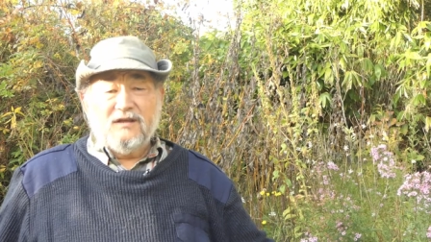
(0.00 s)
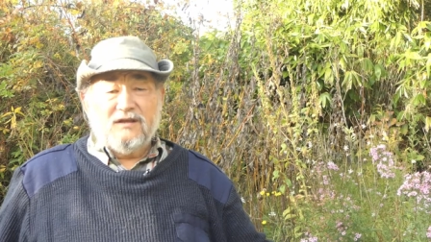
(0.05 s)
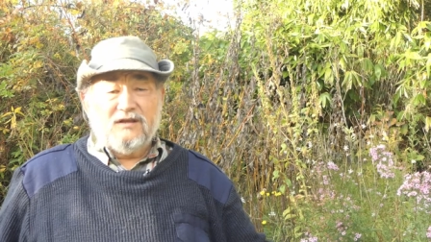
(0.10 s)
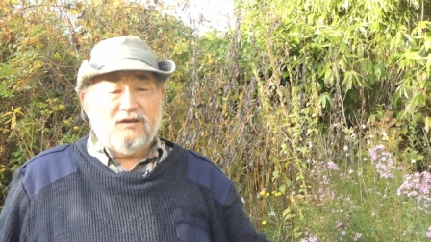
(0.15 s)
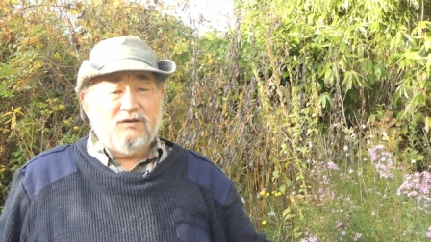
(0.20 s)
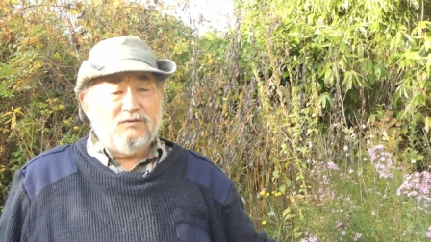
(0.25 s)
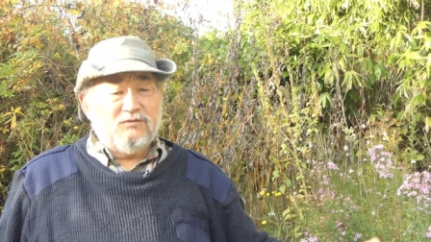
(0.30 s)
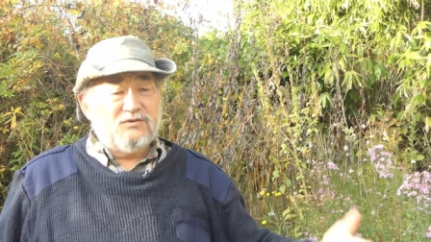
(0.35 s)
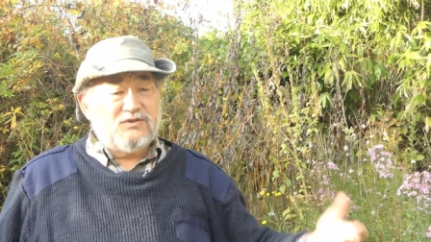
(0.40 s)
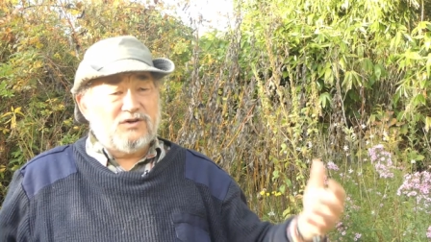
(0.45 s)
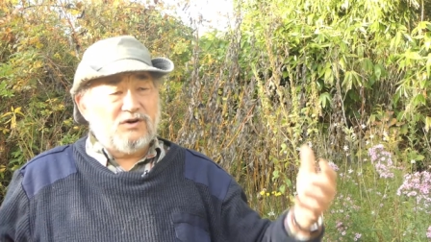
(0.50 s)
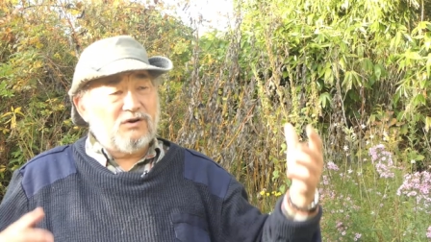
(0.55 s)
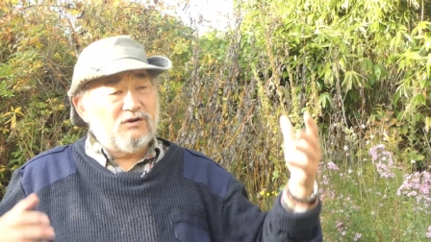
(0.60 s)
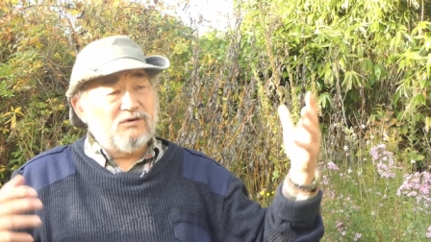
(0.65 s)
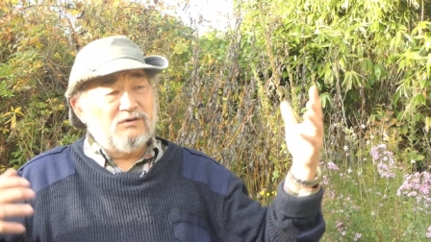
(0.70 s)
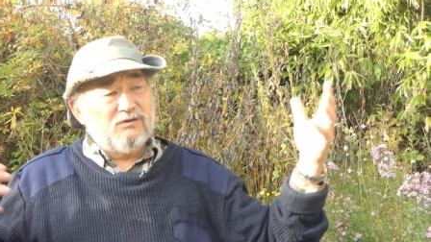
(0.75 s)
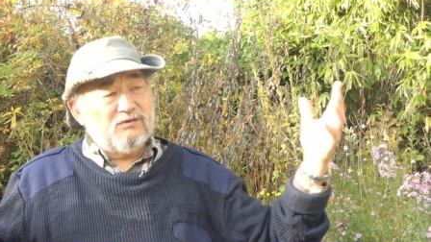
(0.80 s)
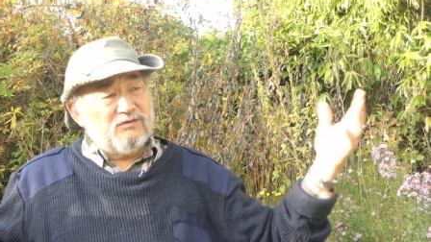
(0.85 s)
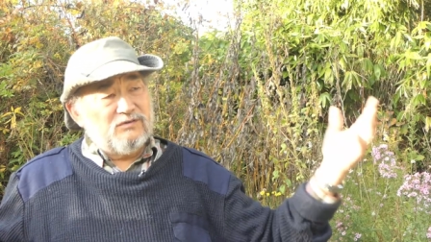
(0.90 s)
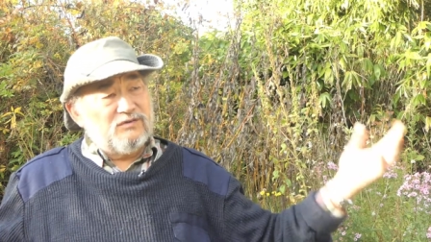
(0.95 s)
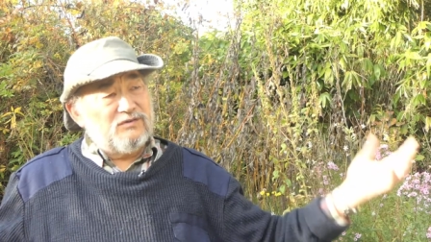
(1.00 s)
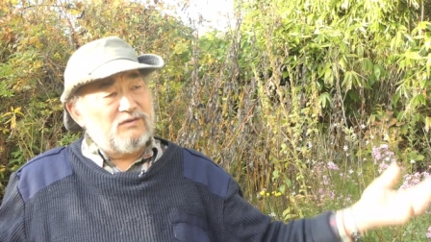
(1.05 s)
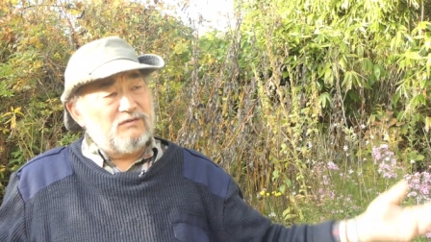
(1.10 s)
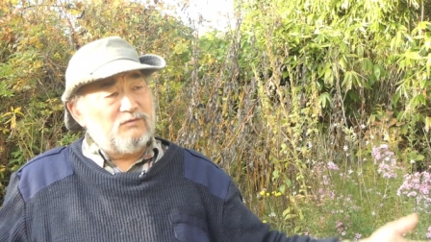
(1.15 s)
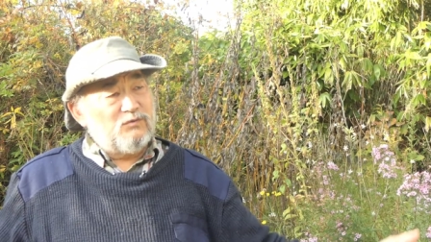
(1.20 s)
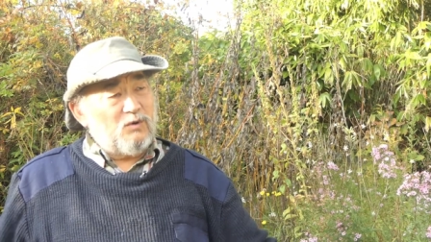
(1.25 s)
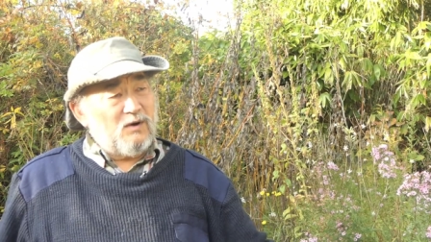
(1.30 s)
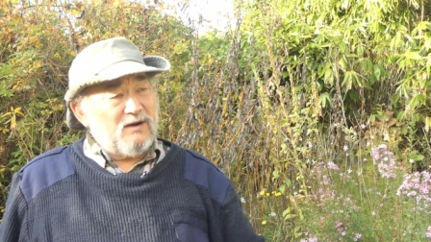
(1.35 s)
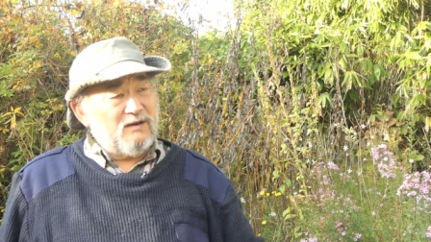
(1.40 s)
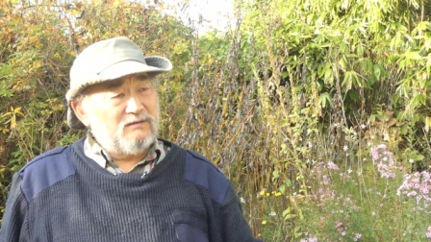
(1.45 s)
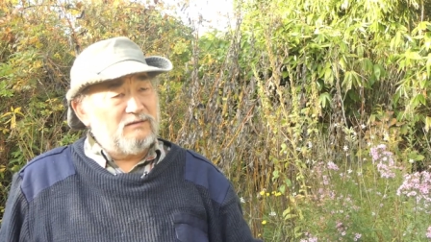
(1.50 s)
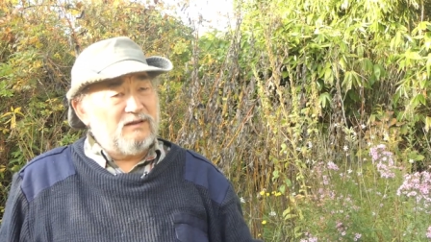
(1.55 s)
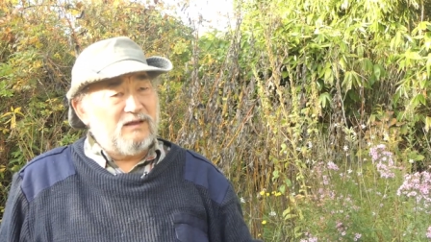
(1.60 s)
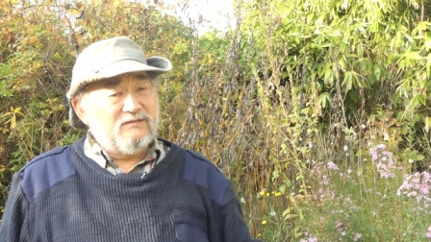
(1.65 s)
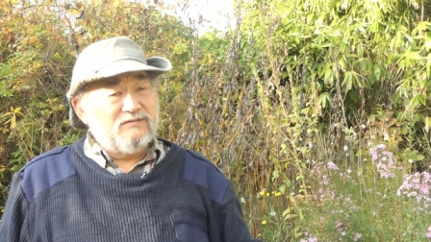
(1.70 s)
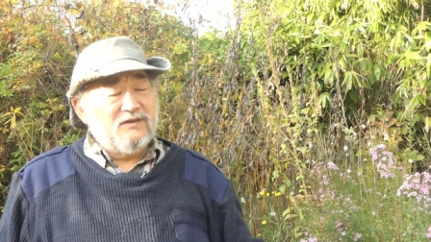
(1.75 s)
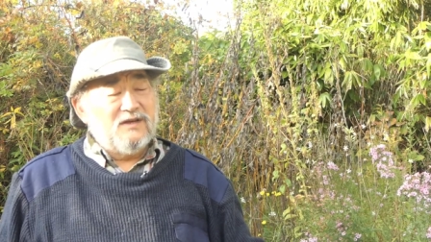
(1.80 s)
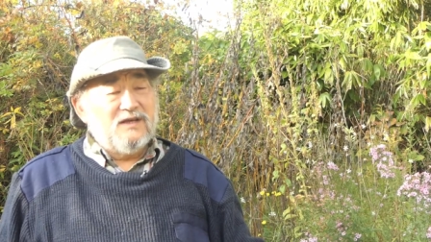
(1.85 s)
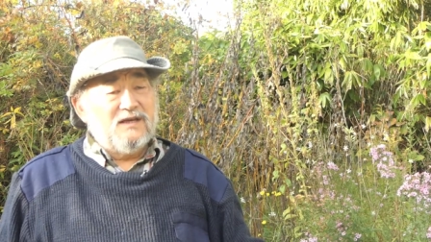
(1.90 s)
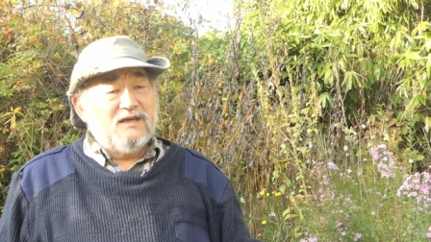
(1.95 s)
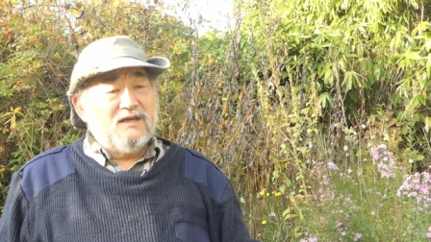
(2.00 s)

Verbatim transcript: huge herds of wildlife.